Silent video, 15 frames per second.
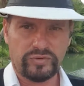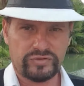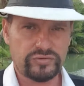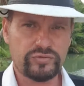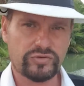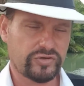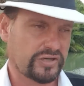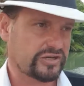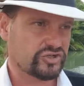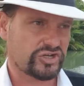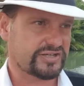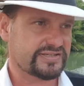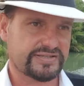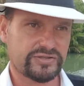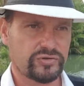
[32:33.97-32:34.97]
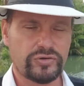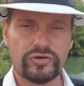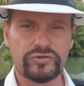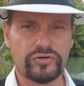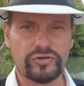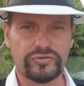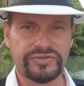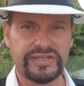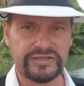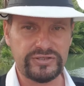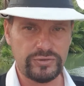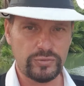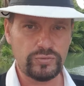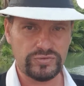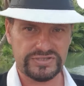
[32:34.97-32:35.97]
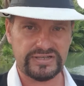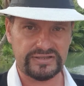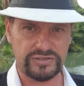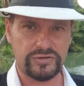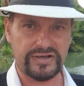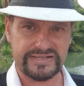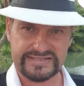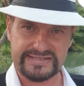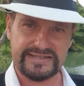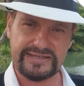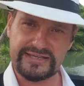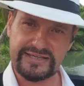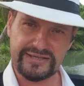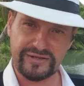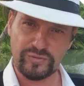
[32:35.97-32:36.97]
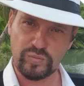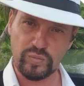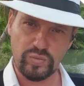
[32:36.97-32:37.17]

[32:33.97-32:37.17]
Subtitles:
you can just turn on the news and you are seeing